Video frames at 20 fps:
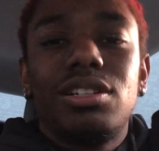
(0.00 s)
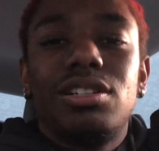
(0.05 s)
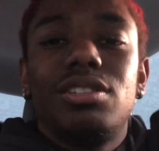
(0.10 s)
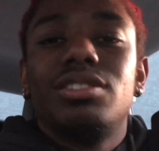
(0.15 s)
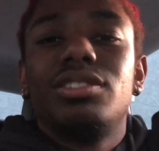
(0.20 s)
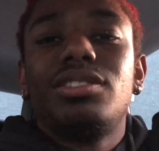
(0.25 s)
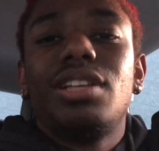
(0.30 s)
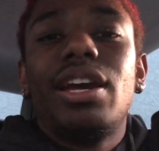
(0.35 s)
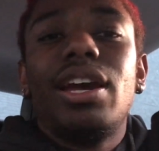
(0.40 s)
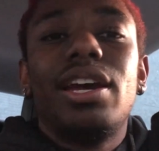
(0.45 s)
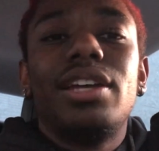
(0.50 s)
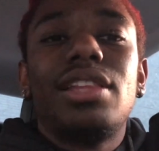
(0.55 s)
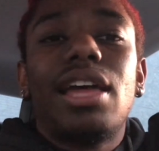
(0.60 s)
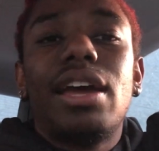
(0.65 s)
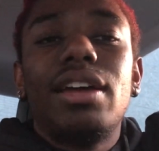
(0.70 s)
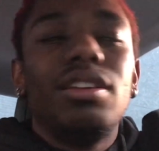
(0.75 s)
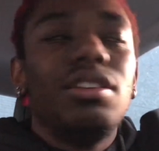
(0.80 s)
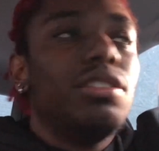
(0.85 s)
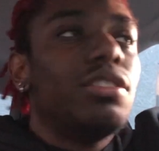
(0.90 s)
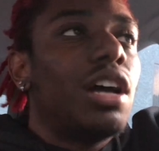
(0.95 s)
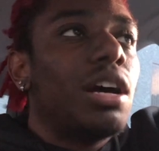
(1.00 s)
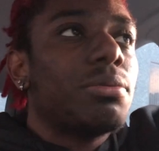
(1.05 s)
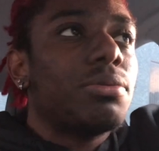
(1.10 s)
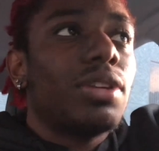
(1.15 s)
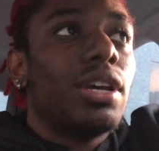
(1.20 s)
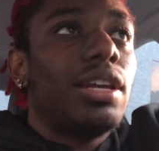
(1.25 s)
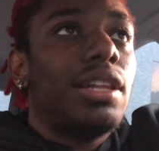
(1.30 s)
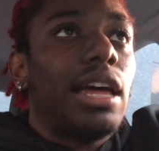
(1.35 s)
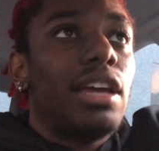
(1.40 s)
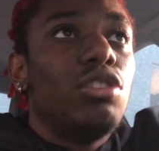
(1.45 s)
Understand that, you know what I'm
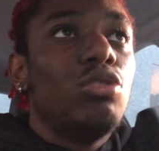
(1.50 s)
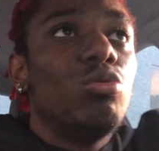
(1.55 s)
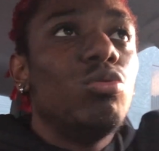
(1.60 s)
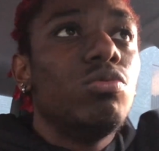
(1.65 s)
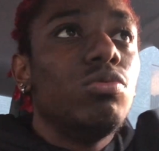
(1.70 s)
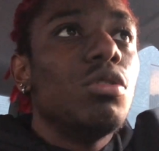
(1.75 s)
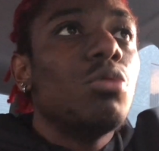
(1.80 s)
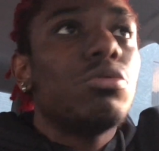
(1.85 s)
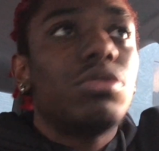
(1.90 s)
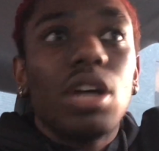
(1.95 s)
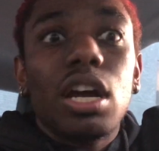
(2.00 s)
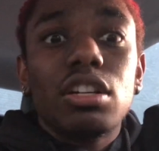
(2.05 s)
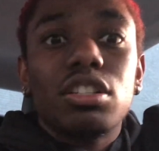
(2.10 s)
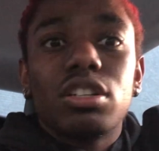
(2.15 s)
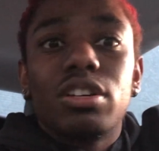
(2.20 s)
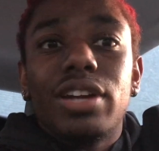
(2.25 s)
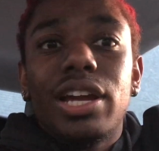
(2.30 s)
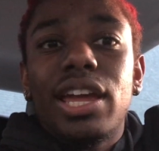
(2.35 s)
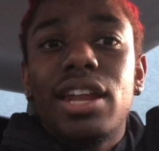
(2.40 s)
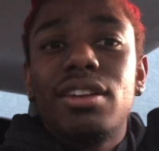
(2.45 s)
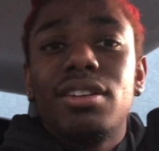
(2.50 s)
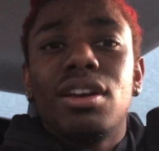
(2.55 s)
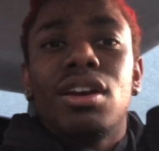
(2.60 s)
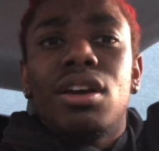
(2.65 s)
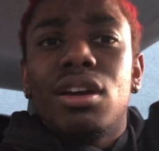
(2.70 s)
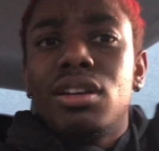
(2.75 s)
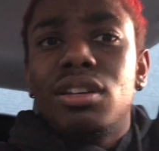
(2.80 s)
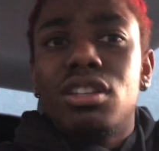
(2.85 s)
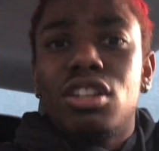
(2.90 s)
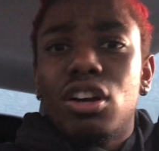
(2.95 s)
saying? Like you you touching her in,
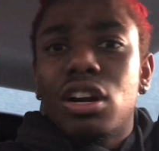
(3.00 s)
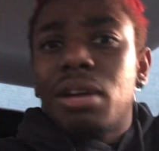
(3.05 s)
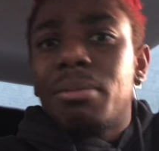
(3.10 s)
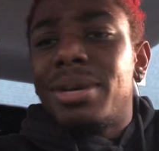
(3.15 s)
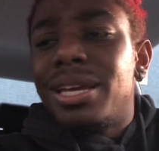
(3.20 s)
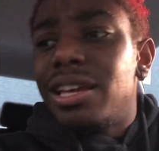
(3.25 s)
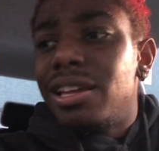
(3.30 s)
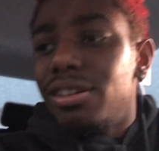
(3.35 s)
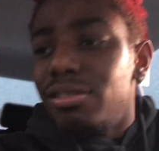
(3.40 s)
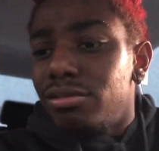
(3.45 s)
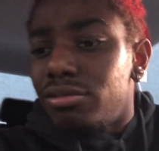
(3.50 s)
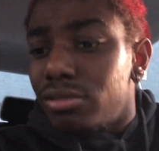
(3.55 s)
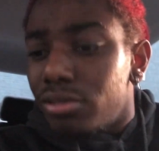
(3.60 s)
you know what I mean?